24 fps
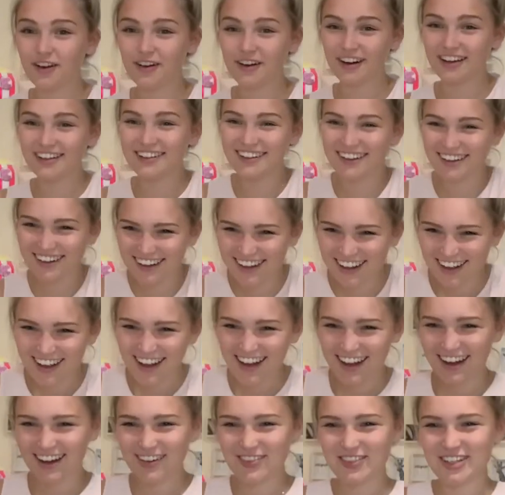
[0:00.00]

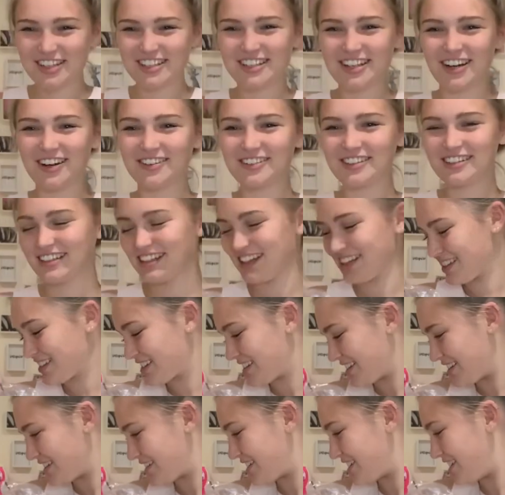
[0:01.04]
I'm just holding this because
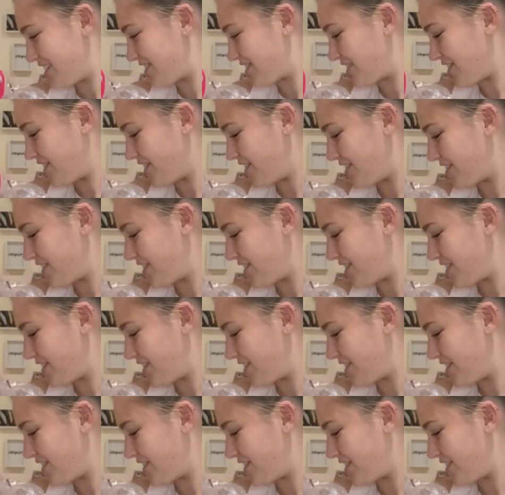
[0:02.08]
it's see-through.